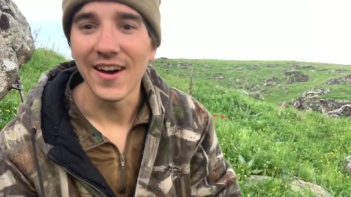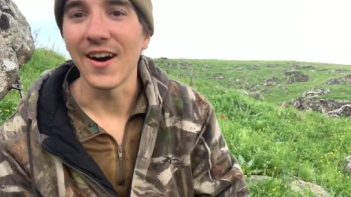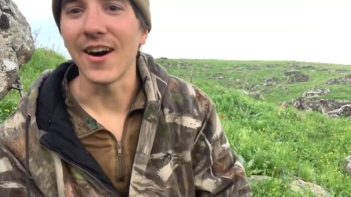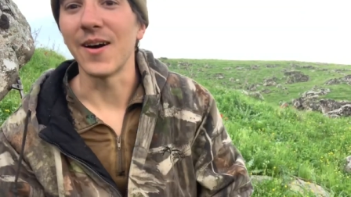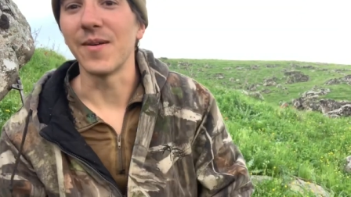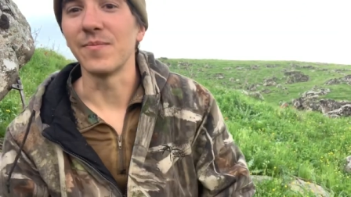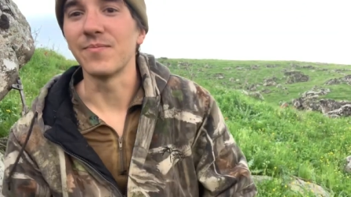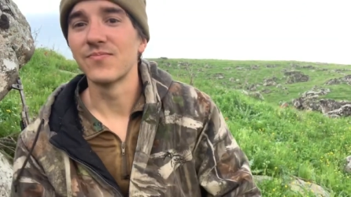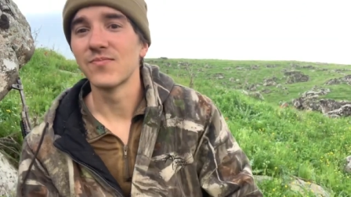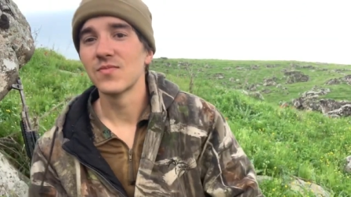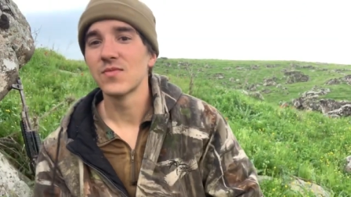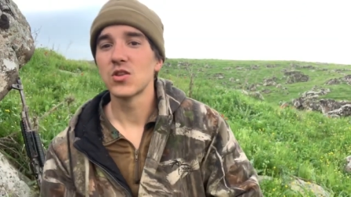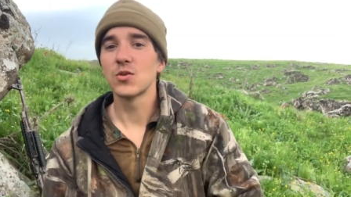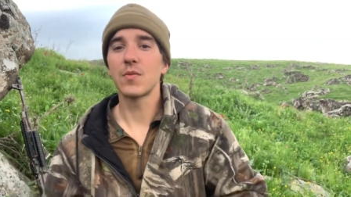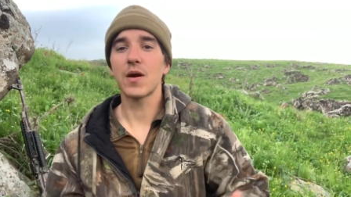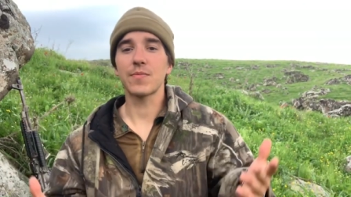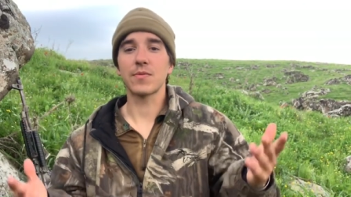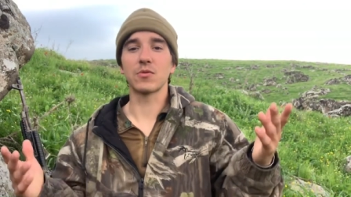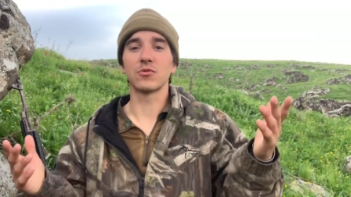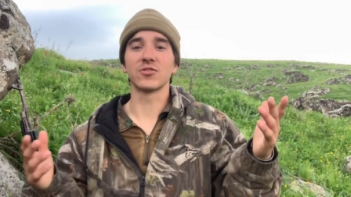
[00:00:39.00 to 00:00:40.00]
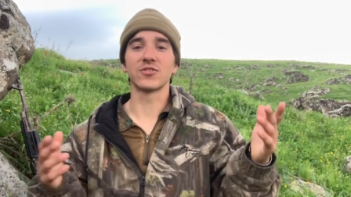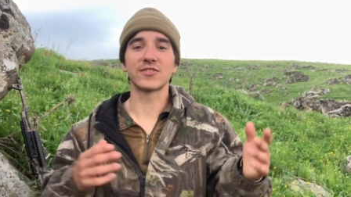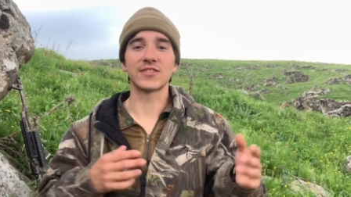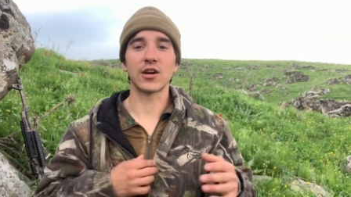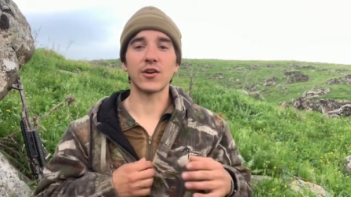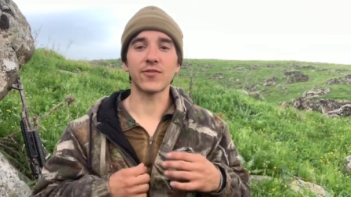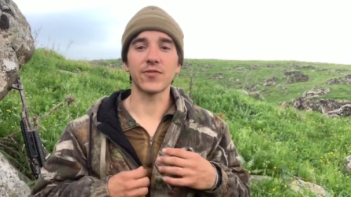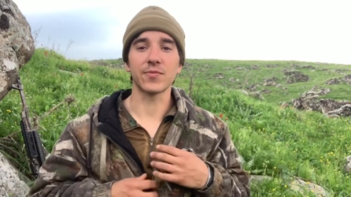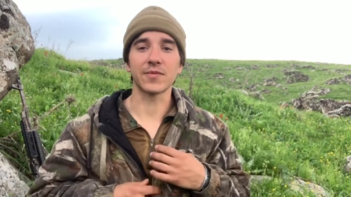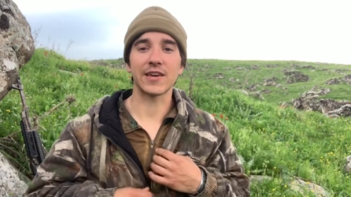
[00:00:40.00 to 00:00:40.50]
Um, you might be able to
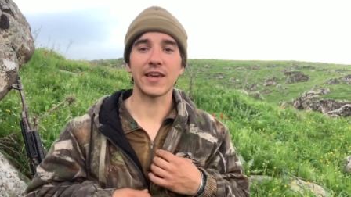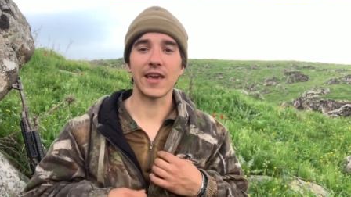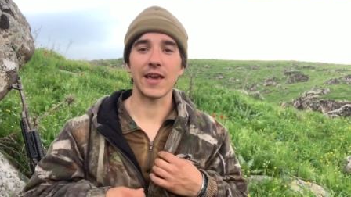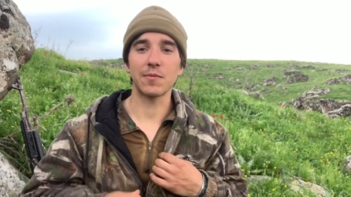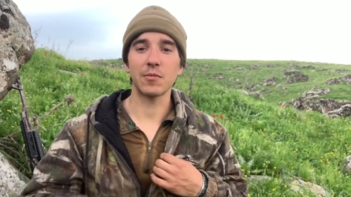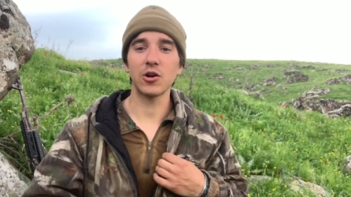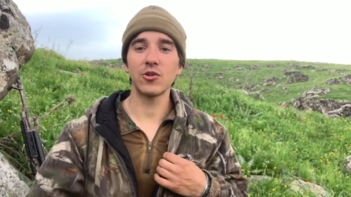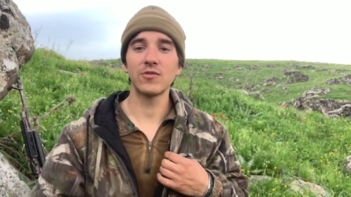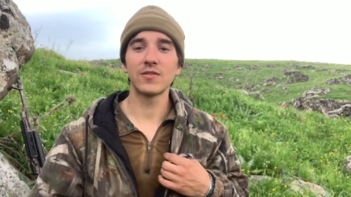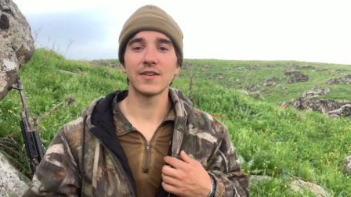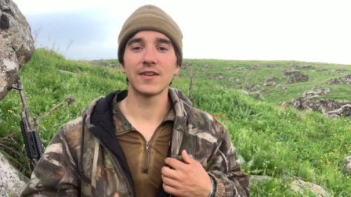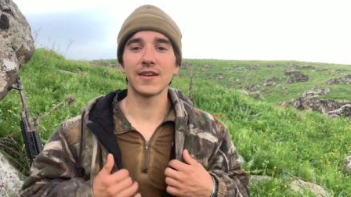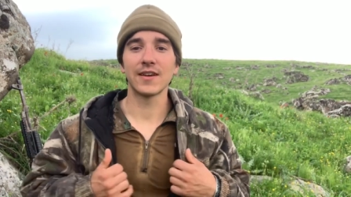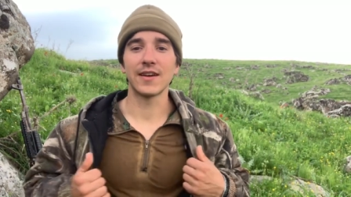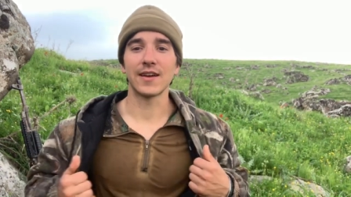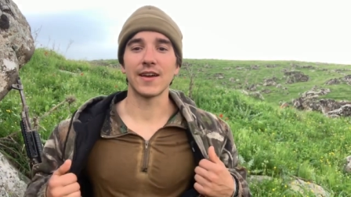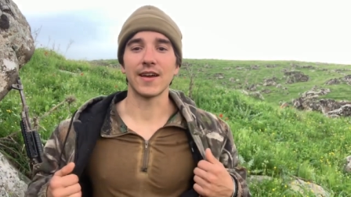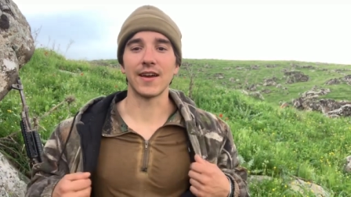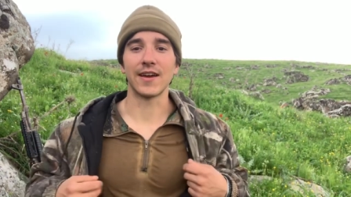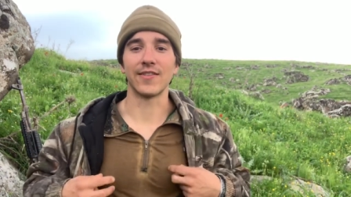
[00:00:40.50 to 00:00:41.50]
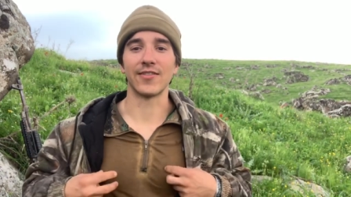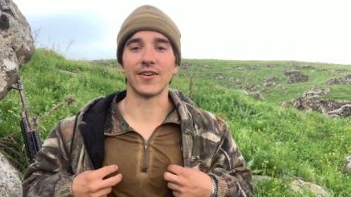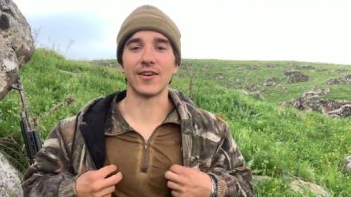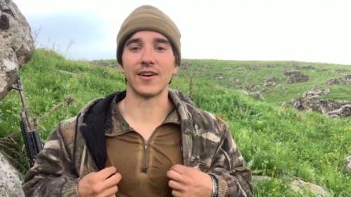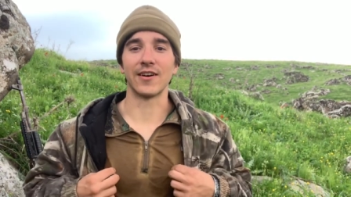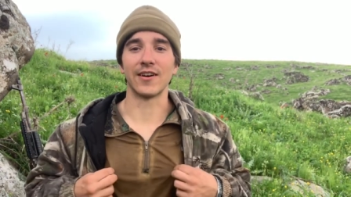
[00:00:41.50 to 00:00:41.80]
tell from the camo, and